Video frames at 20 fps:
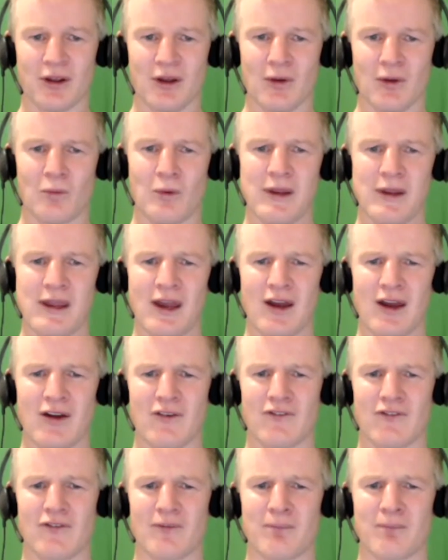We have
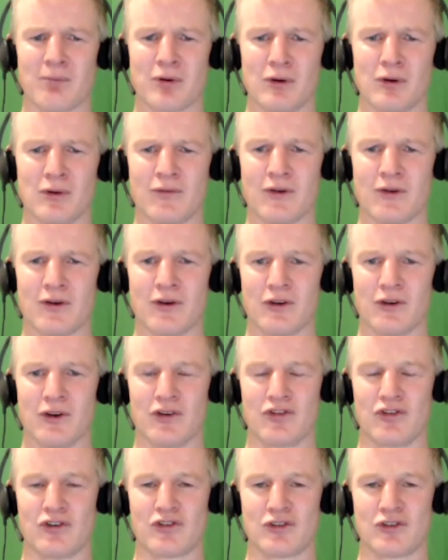proven
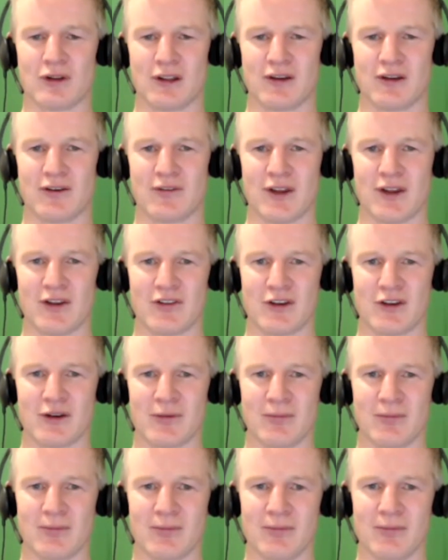nutritional intervention
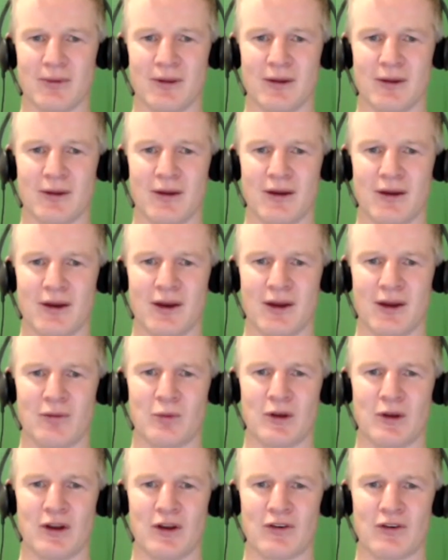and we
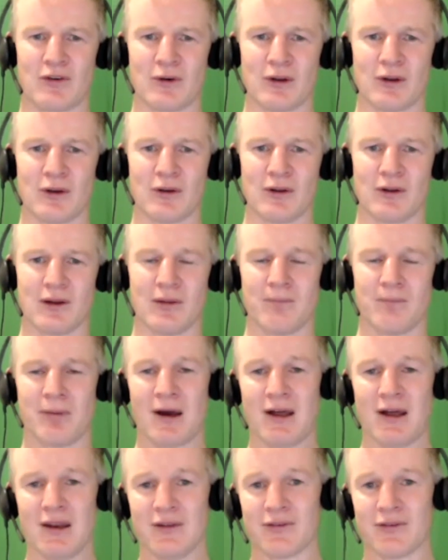don't do it. And
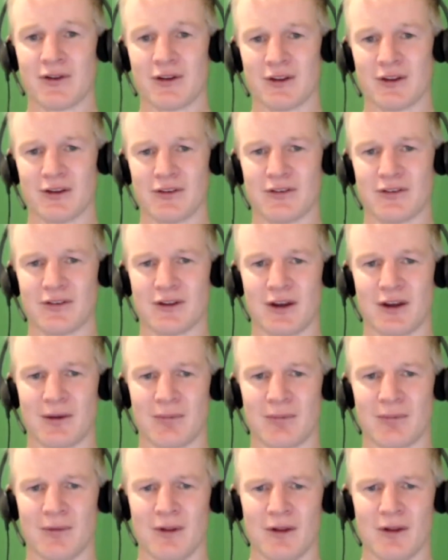part of it is um,
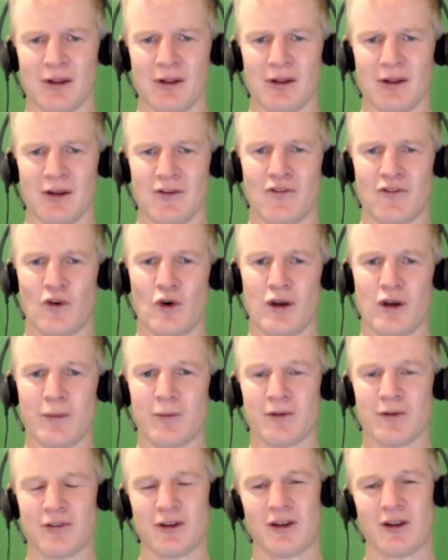
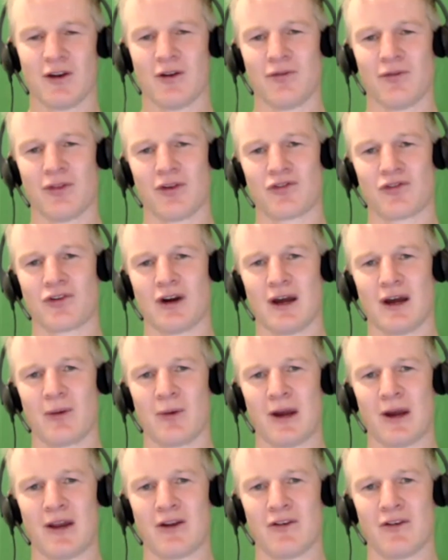40% of the dry
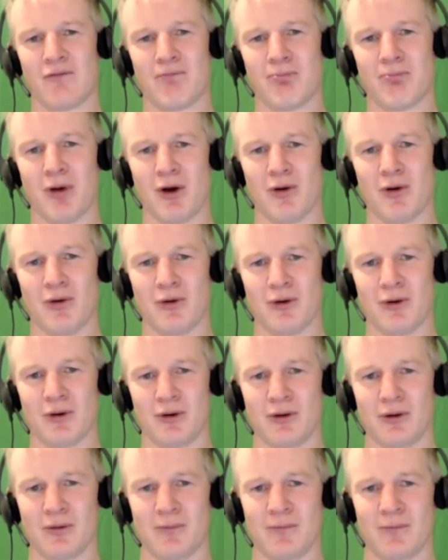weight of bone
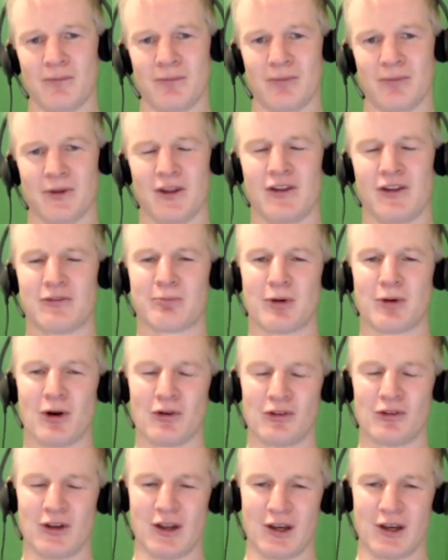is
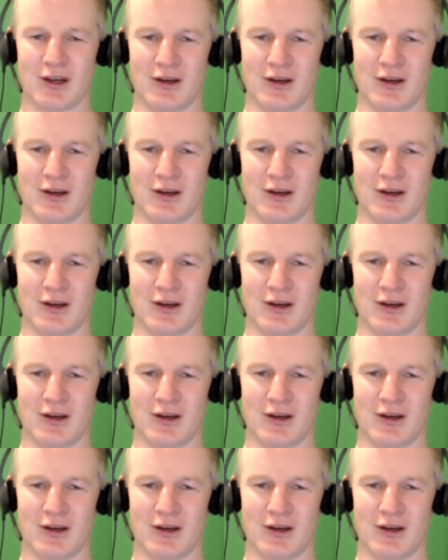protein.